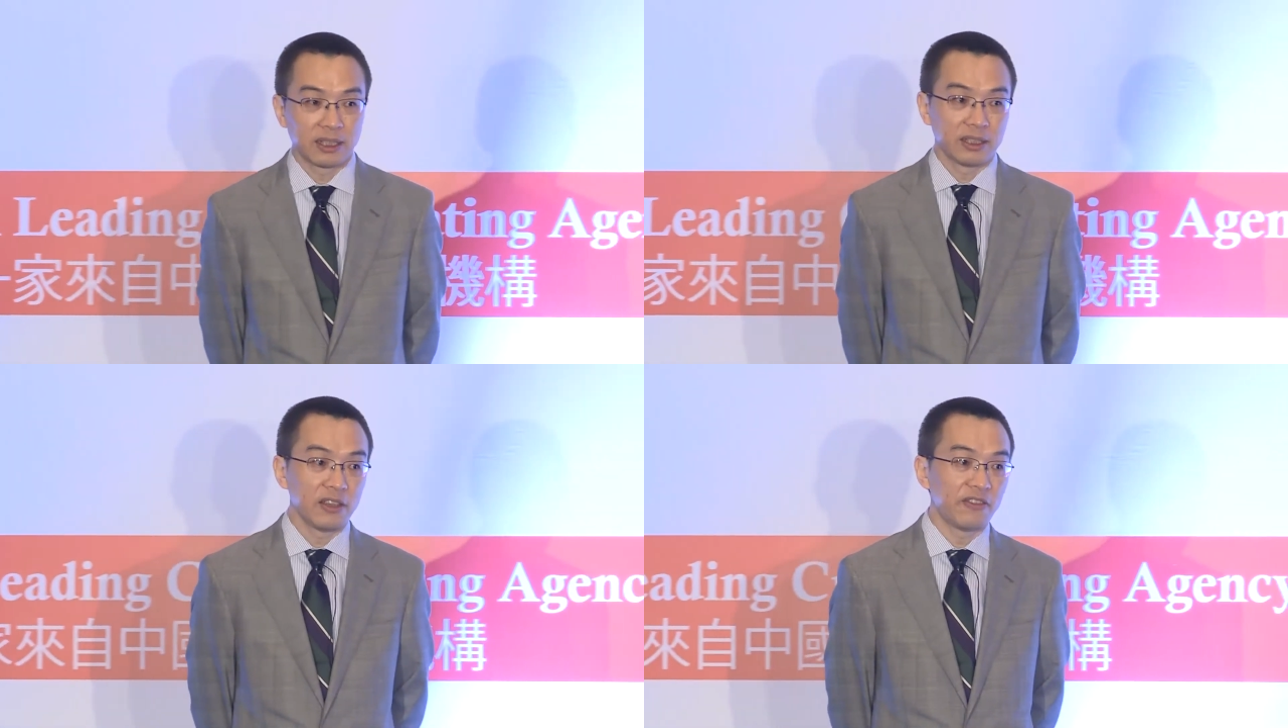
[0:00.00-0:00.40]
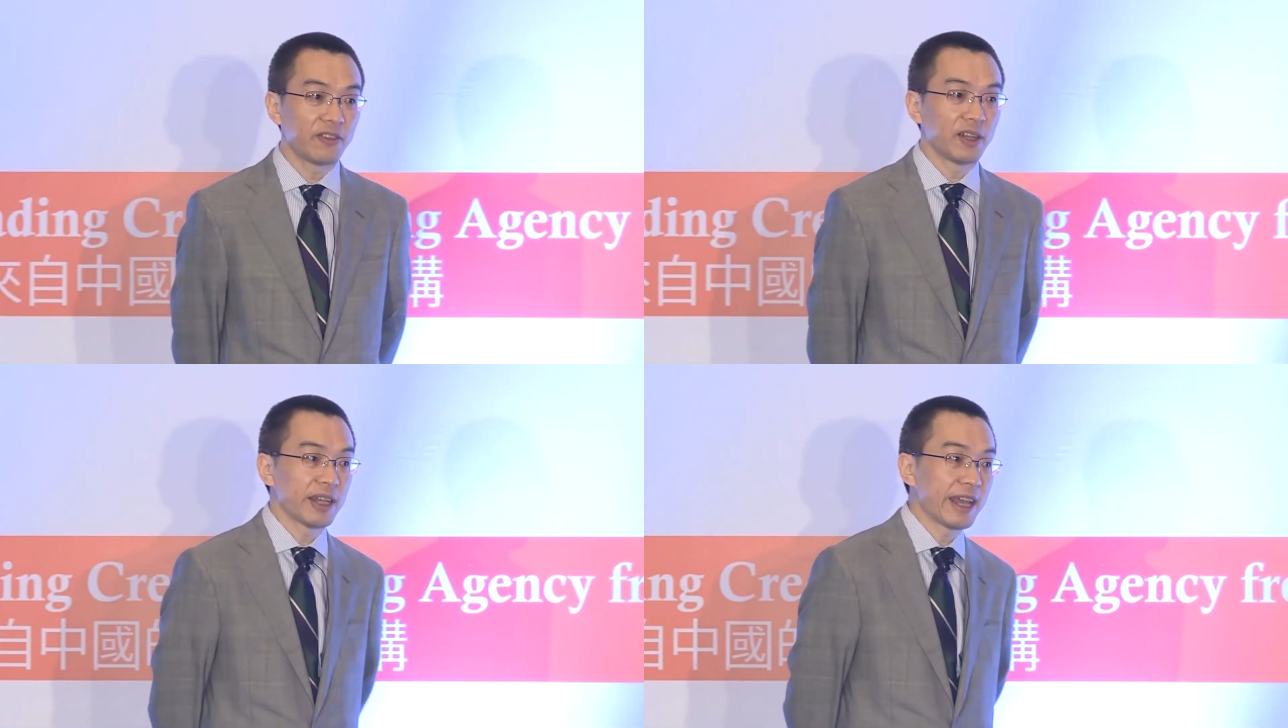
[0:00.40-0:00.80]
if
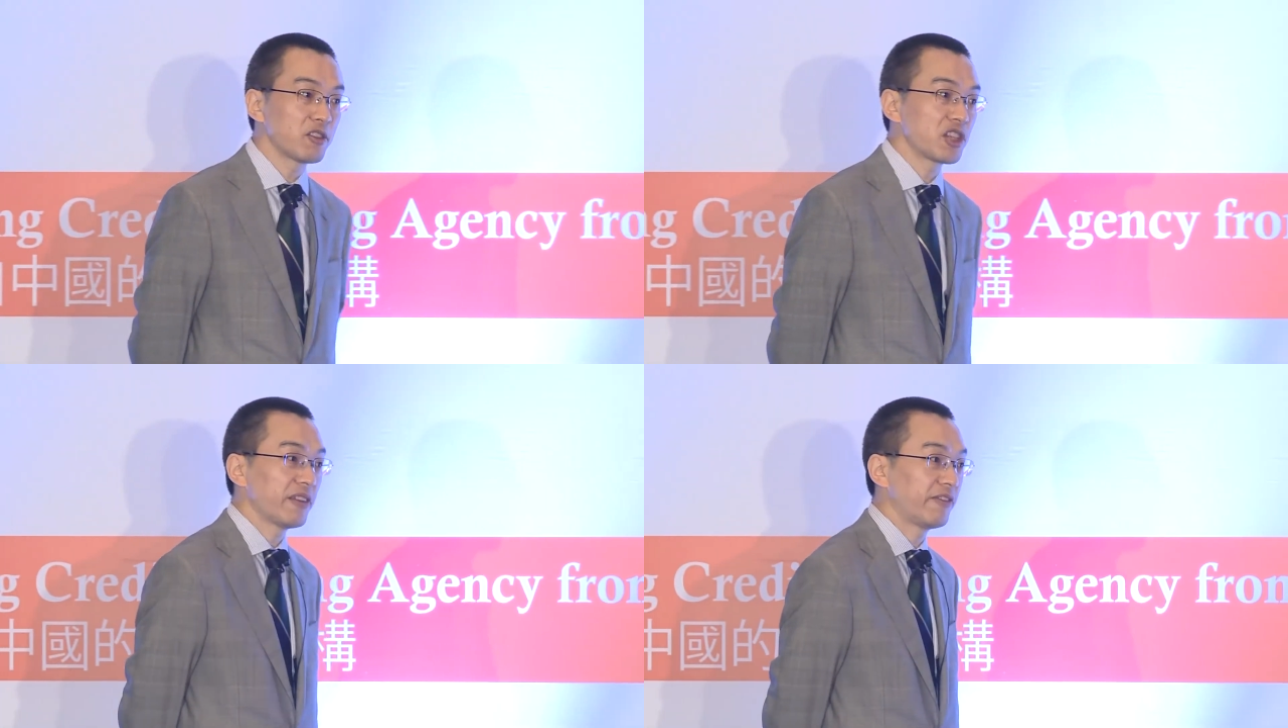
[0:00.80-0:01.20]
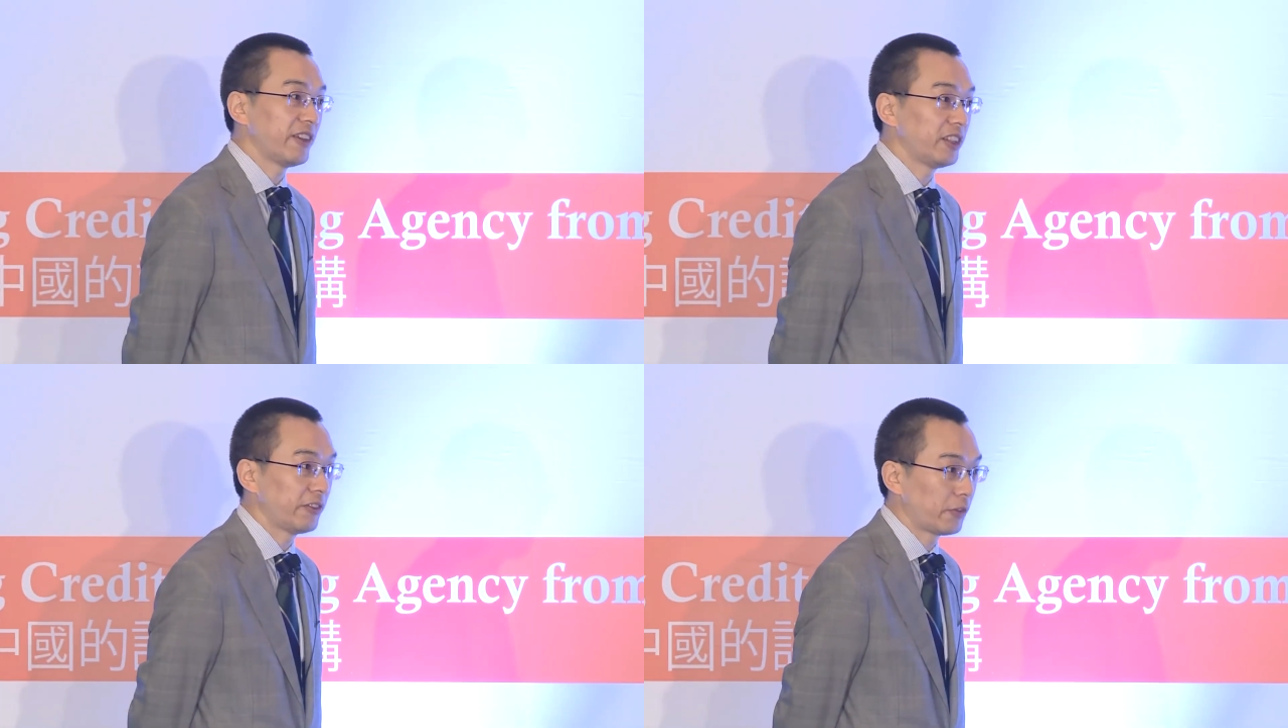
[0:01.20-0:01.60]
LGFV
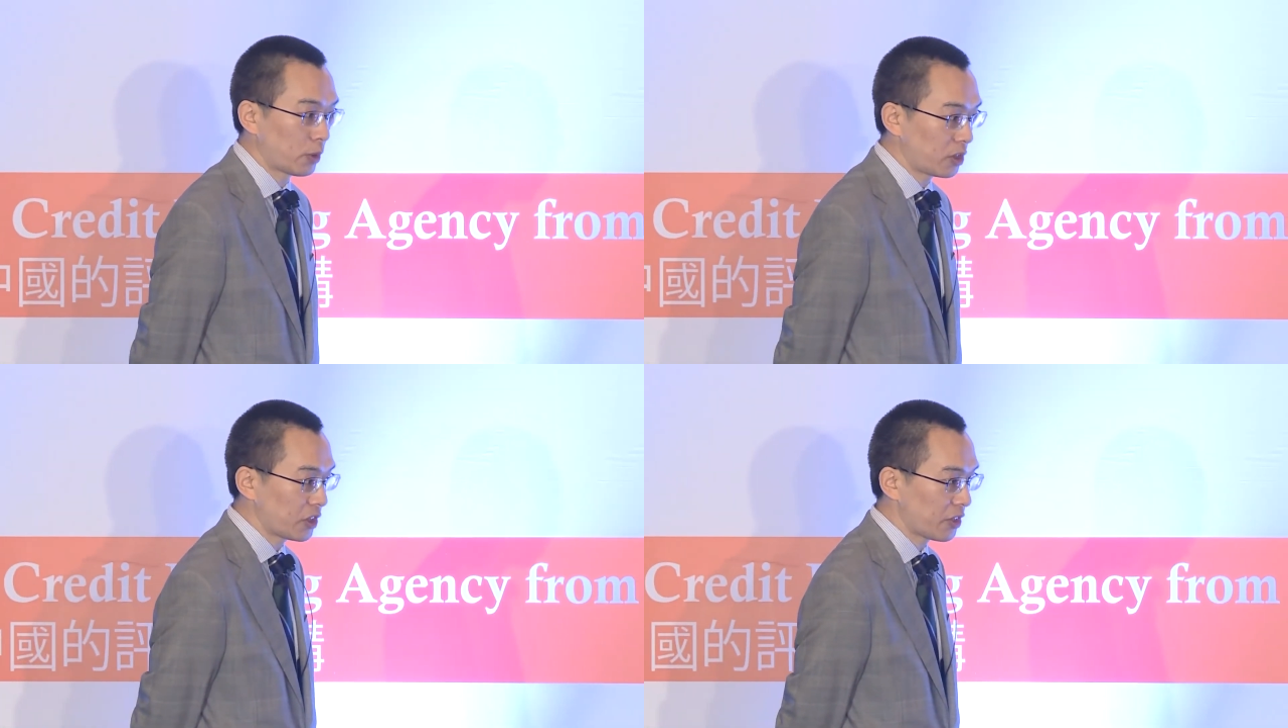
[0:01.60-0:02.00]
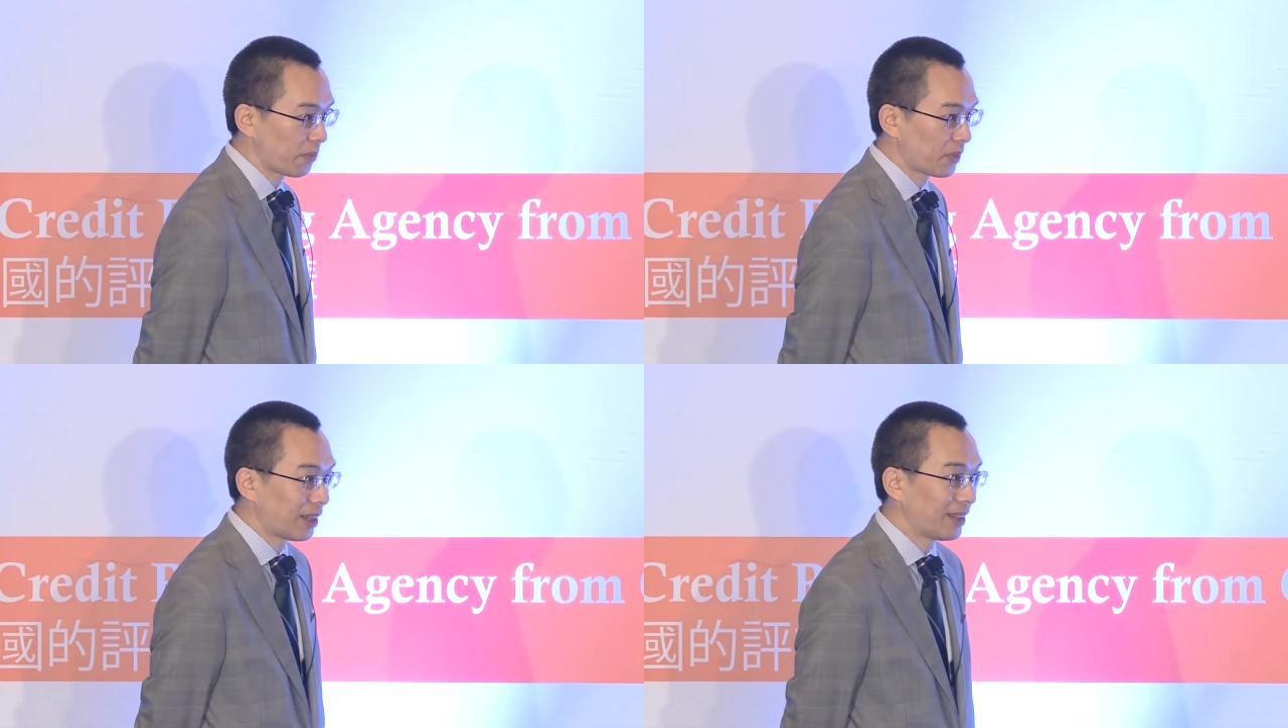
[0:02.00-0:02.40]
defaults
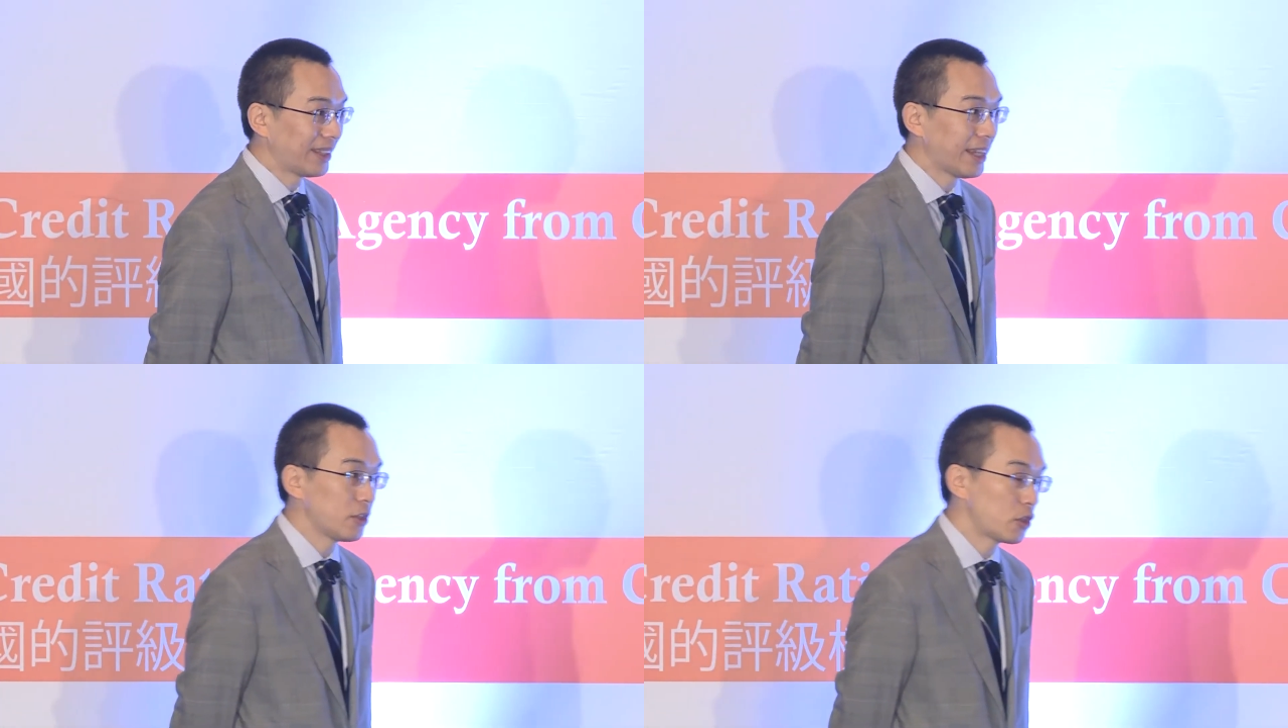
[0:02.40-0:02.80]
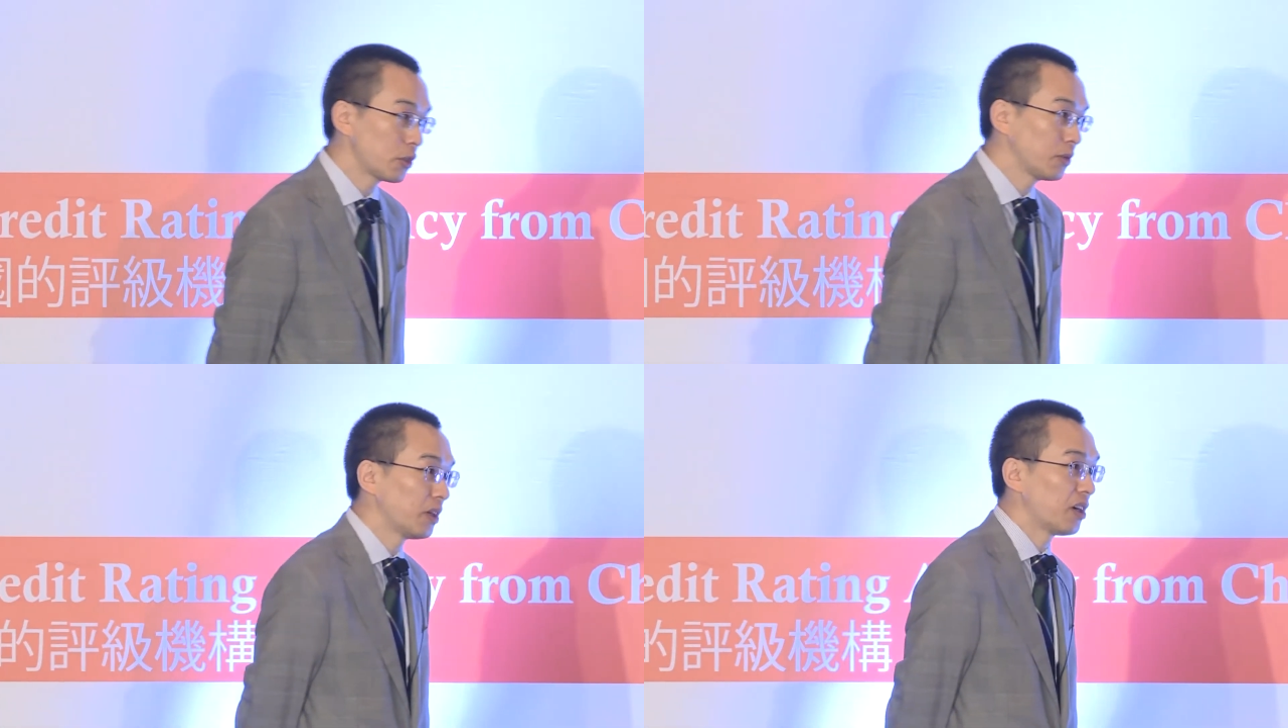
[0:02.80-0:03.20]
lead to